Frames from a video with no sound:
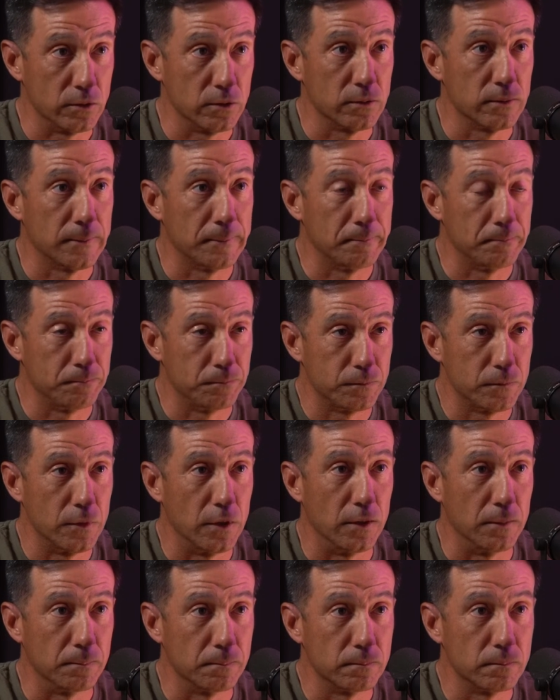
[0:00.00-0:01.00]
Yeah, and
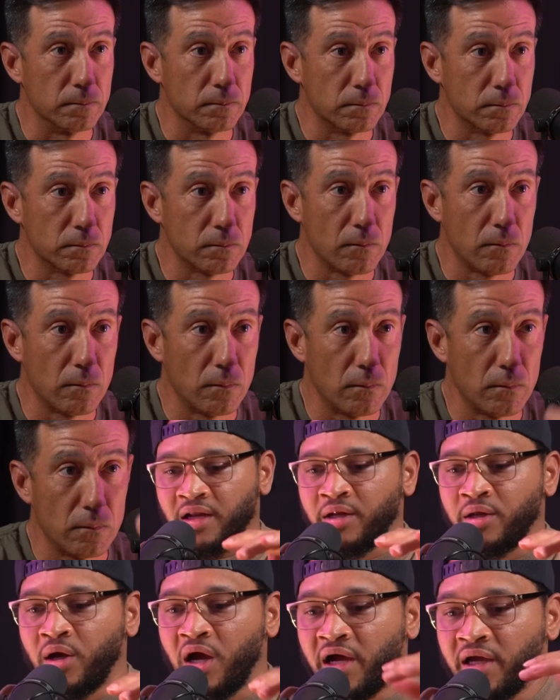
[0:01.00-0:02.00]
I
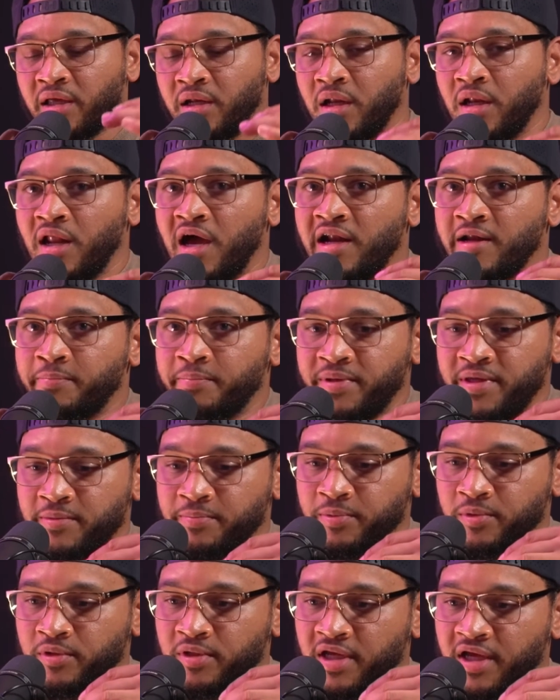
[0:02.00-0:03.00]
get a lot of
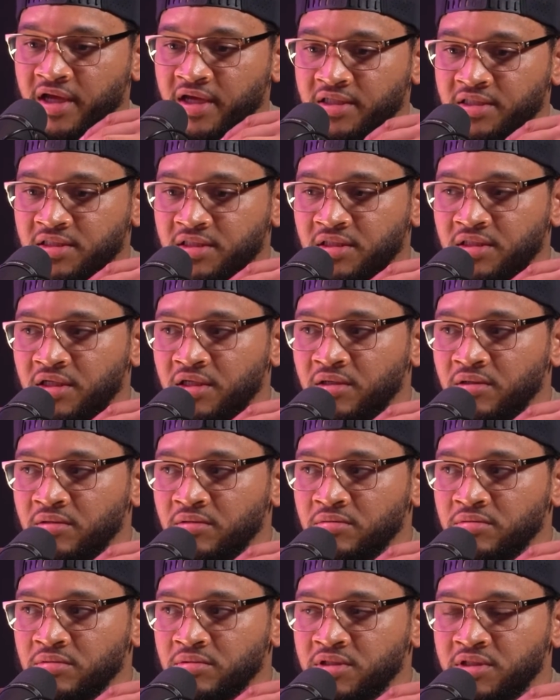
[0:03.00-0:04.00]
people that's
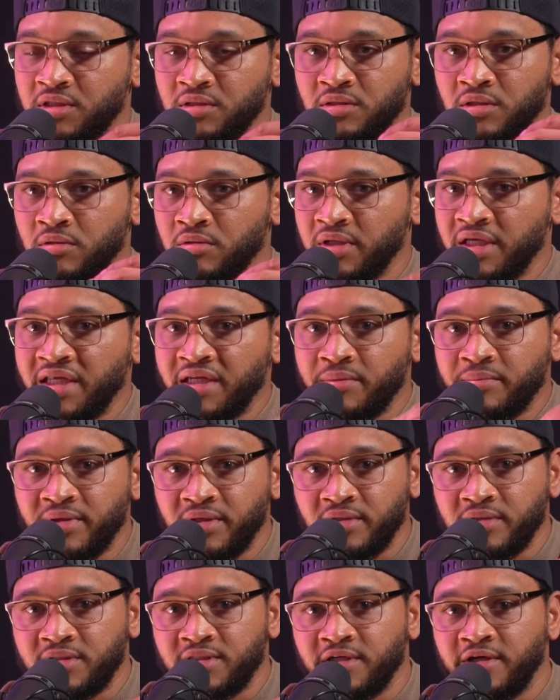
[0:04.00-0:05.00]
in the
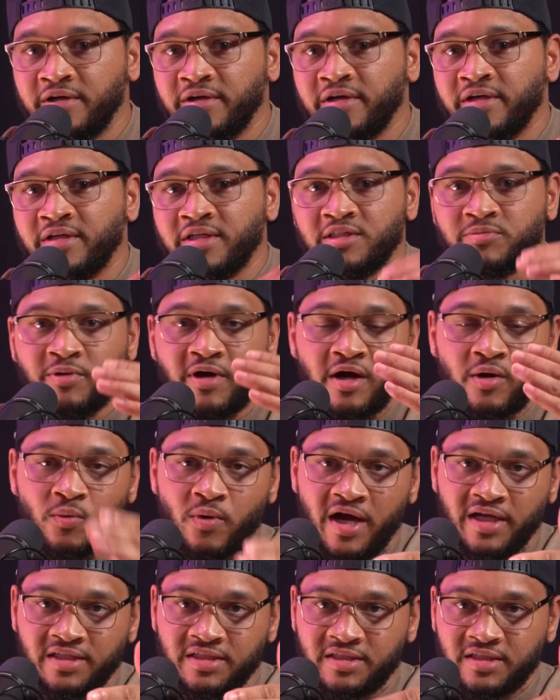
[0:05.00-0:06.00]
military that's probably
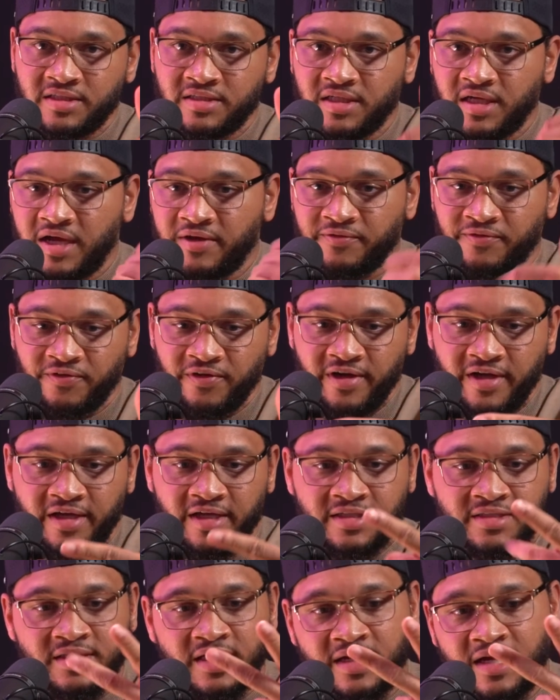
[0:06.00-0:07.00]
watching this. I
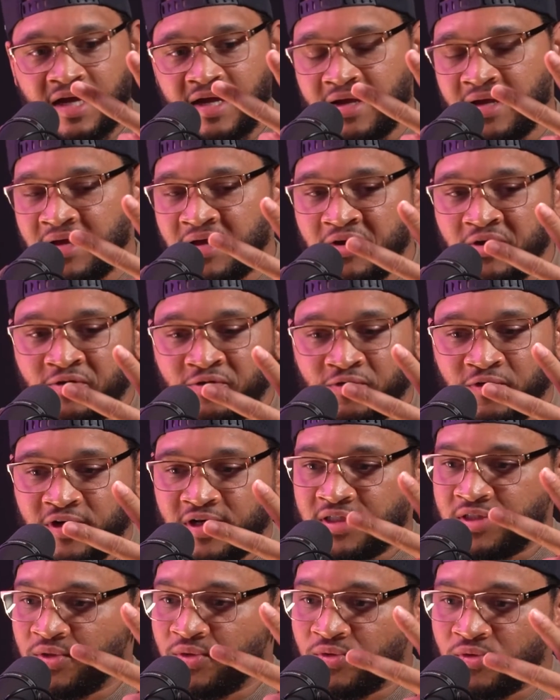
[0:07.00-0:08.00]
got
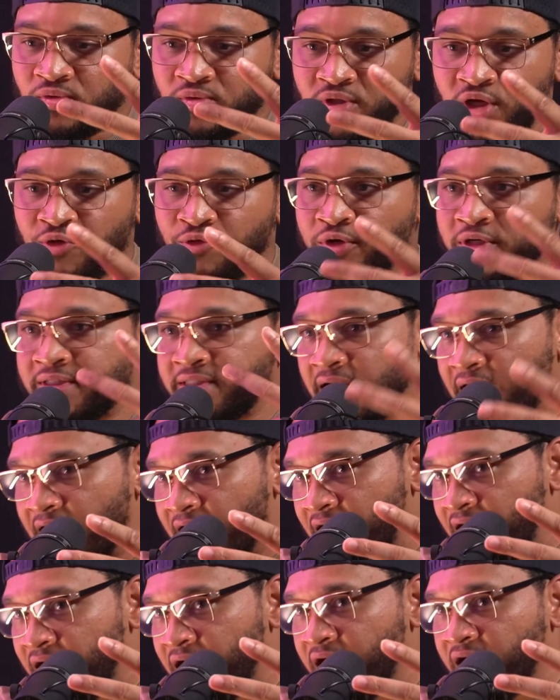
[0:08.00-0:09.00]
friends who don't
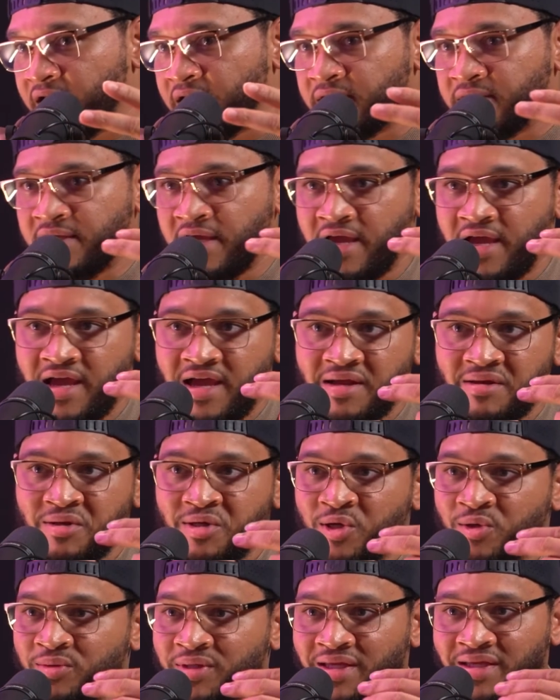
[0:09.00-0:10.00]
retire that
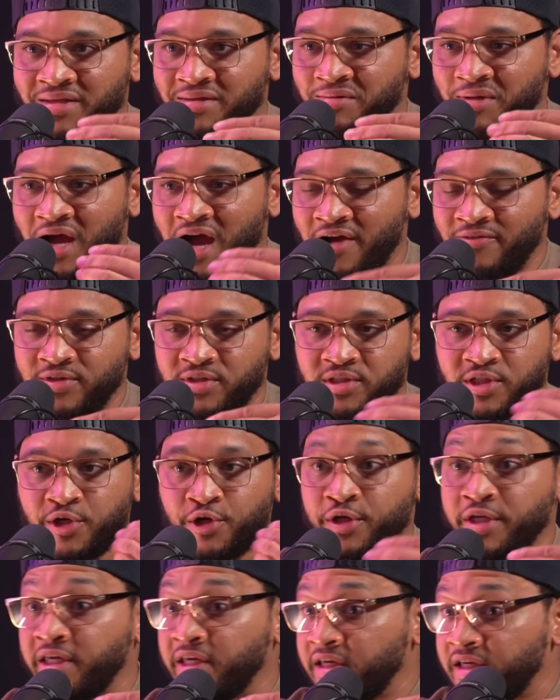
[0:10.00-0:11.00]
they obviously their
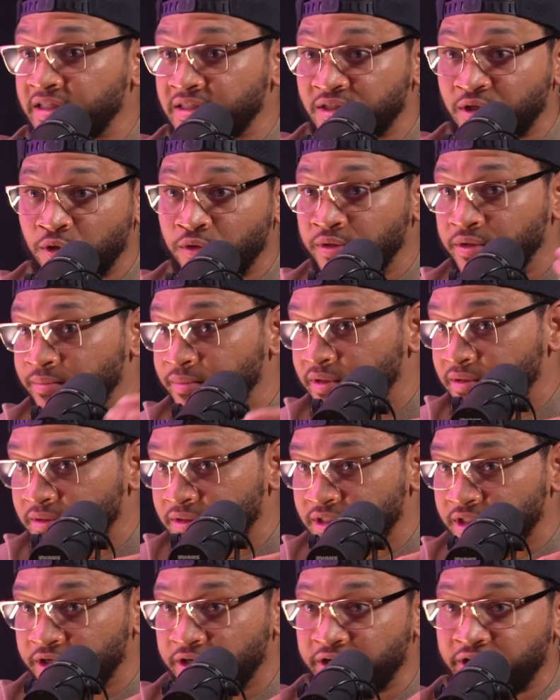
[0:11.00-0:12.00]
kids go in the
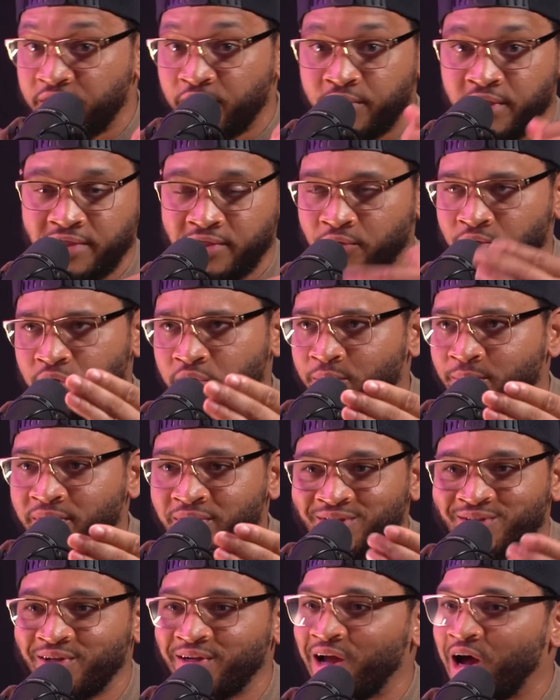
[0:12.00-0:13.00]
military or they don't go to the
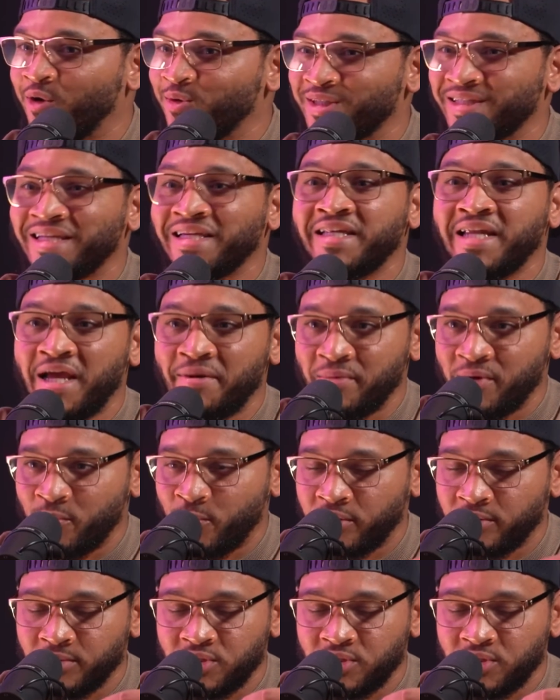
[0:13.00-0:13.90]
military. They always connect me with them.